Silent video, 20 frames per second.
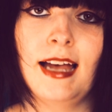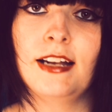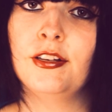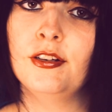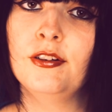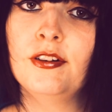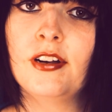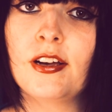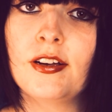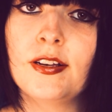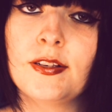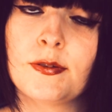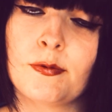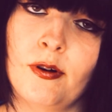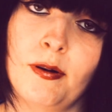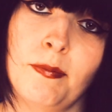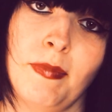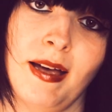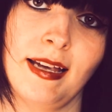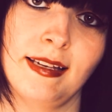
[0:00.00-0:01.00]
And who knows
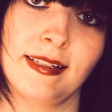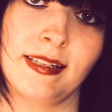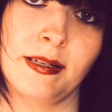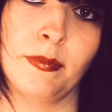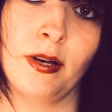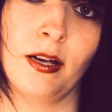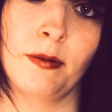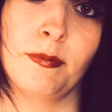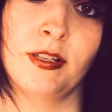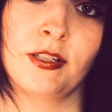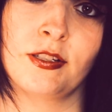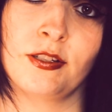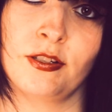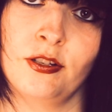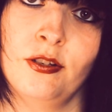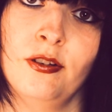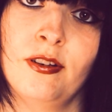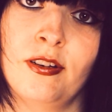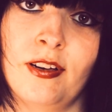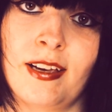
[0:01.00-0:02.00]
what amazing moments
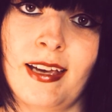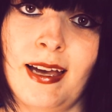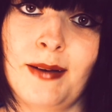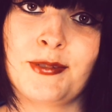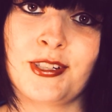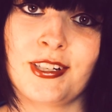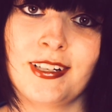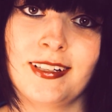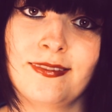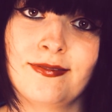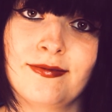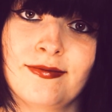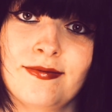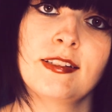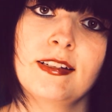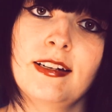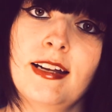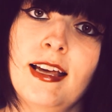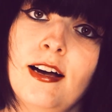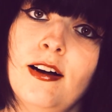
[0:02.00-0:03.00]
you could capture.
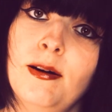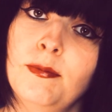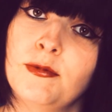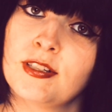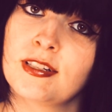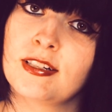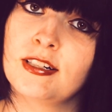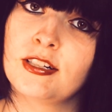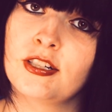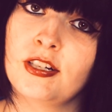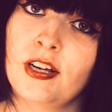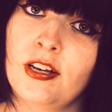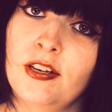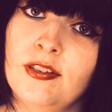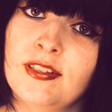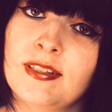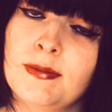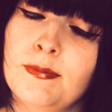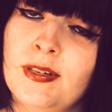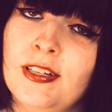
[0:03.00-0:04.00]
So now I'm just going to show
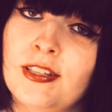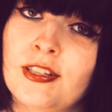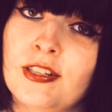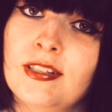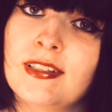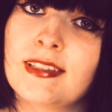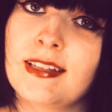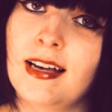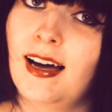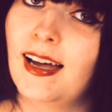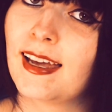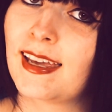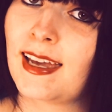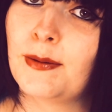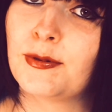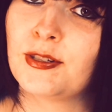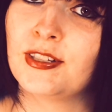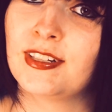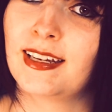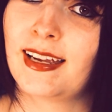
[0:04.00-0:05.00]
you some pictures that I
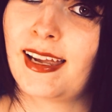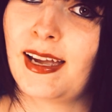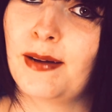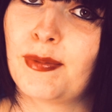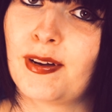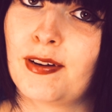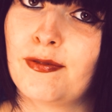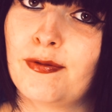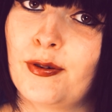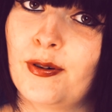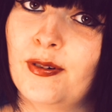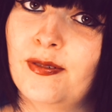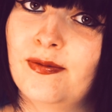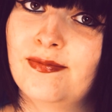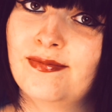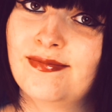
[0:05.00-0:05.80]
captured in Can Picafort.